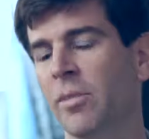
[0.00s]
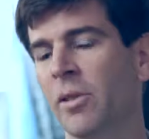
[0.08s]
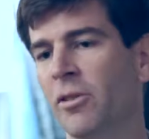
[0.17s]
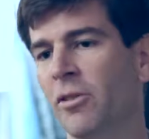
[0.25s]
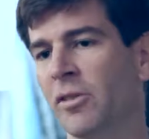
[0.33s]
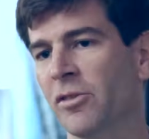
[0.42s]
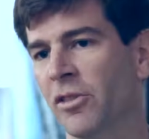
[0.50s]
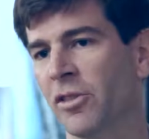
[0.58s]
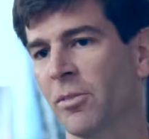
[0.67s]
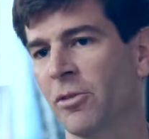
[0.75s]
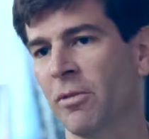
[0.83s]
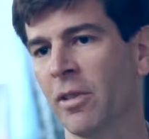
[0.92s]
platooning
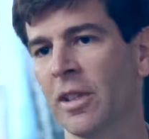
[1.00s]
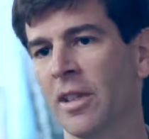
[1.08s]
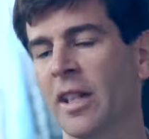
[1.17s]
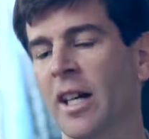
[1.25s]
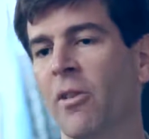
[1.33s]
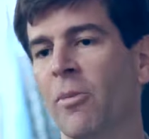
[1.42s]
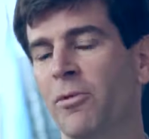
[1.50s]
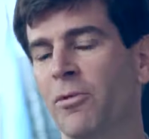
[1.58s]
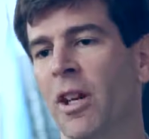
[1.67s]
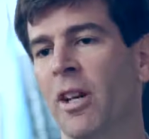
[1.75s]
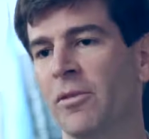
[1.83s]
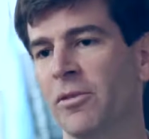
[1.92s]
system is really to help
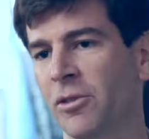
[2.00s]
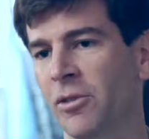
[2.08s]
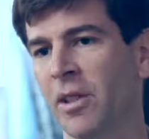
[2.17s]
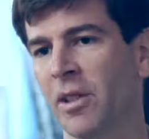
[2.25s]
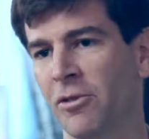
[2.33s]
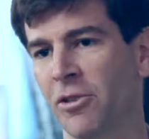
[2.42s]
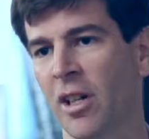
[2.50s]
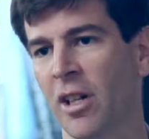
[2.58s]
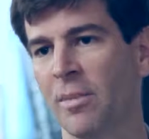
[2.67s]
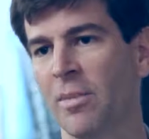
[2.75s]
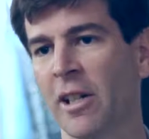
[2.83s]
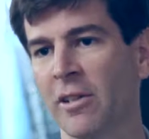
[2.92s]
drivers do their
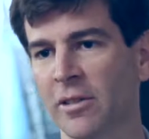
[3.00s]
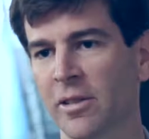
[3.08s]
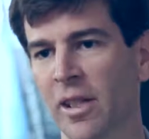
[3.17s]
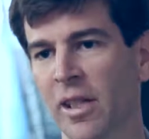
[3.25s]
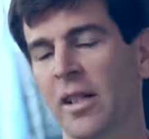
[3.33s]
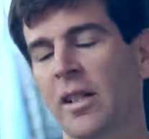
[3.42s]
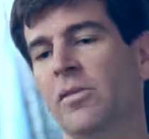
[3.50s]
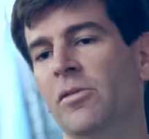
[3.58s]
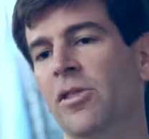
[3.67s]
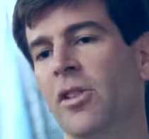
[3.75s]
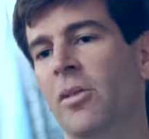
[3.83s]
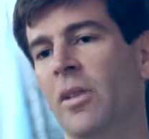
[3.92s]
job better.
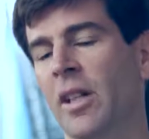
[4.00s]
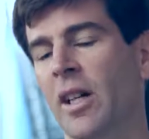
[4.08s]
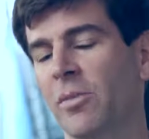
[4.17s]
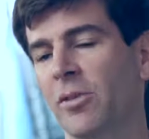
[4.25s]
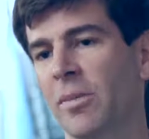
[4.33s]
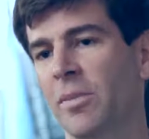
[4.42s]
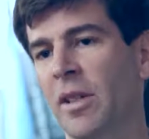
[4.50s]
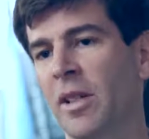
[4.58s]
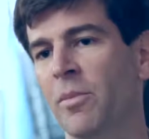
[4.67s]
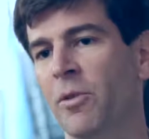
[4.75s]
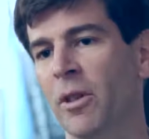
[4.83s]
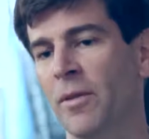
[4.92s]
So it helps them
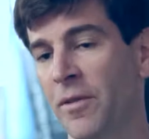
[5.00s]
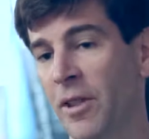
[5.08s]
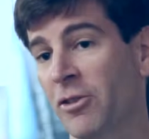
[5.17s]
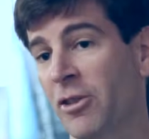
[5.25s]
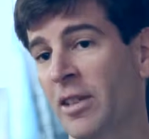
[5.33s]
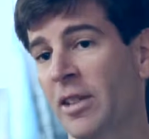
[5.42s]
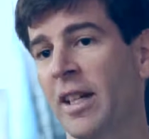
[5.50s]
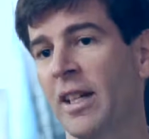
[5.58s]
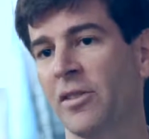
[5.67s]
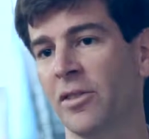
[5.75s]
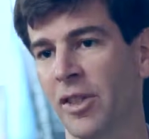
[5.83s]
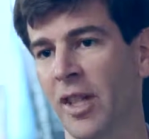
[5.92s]
be more efficient
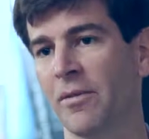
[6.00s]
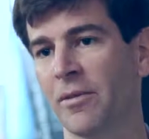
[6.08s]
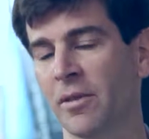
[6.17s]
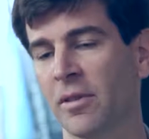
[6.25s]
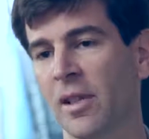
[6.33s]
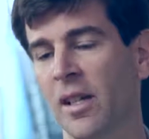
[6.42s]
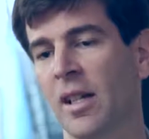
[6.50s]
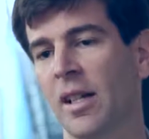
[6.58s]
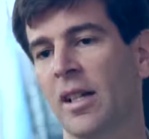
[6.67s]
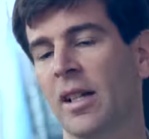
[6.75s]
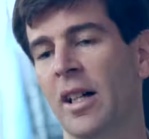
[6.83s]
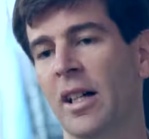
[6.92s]
and safer.
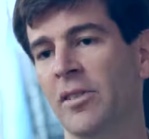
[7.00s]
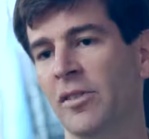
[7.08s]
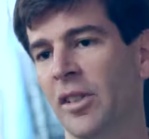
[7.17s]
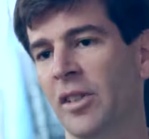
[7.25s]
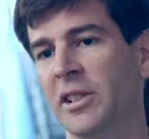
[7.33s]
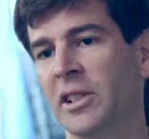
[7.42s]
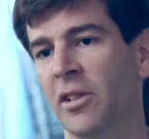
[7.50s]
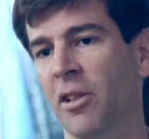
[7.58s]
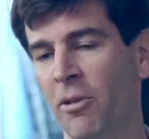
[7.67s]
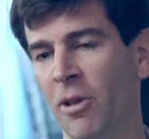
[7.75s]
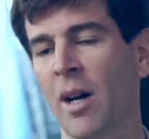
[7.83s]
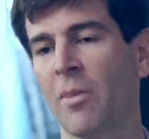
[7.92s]
This leads to
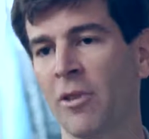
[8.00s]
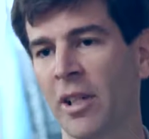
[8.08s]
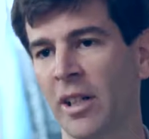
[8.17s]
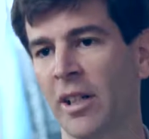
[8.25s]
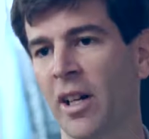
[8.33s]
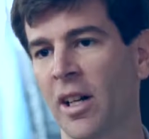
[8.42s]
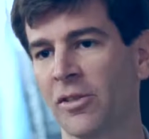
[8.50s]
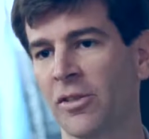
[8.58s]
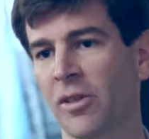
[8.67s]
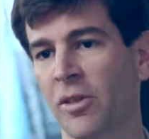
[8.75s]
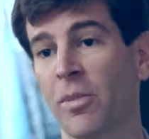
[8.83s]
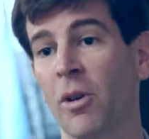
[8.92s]
lower operating
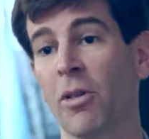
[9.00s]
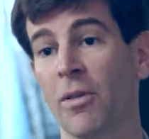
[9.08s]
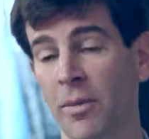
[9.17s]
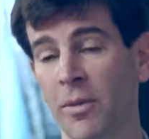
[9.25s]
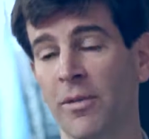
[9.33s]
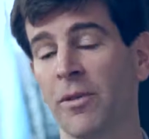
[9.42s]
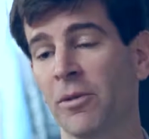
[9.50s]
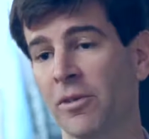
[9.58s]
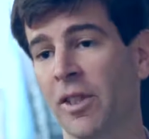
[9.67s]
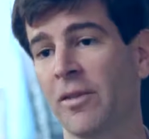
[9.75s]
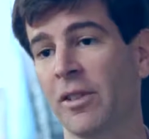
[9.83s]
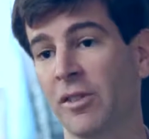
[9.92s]
costs, both from the fuel
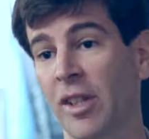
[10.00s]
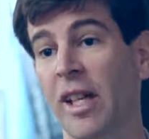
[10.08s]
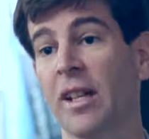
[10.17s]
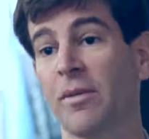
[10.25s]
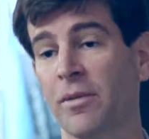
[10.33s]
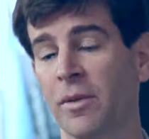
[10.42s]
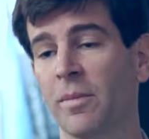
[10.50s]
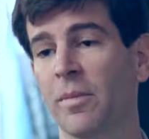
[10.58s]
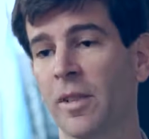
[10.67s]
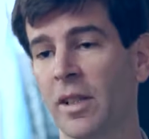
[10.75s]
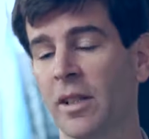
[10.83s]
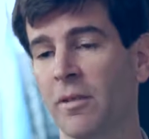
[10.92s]
savings and
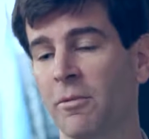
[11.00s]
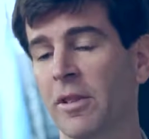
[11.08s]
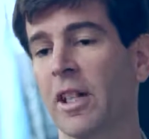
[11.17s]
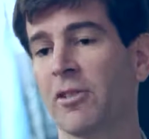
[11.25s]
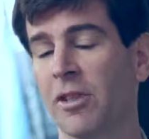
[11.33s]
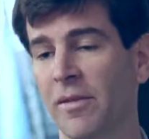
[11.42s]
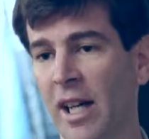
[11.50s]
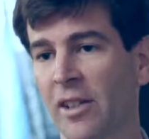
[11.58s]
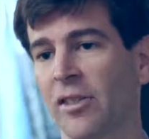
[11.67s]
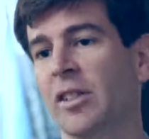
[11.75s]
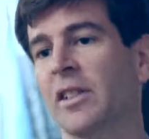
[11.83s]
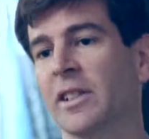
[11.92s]
from reduction of
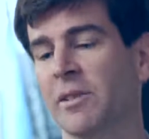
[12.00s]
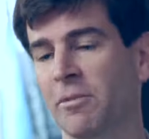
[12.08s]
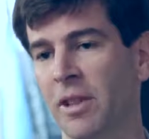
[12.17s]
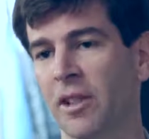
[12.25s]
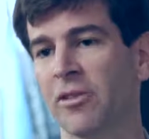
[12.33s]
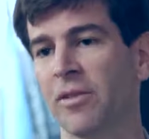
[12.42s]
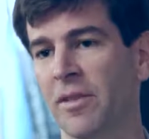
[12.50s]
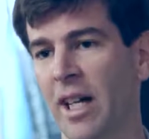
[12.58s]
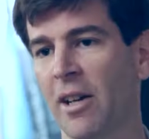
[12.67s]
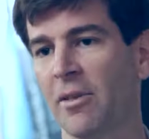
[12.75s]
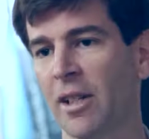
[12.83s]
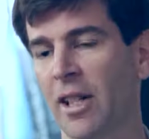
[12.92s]
accidents and reduction of
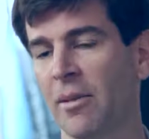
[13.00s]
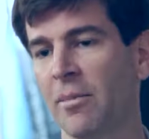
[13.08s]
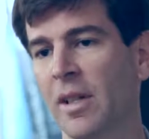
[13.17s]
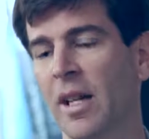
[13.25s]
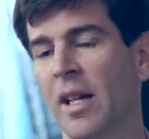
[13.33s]
downtime.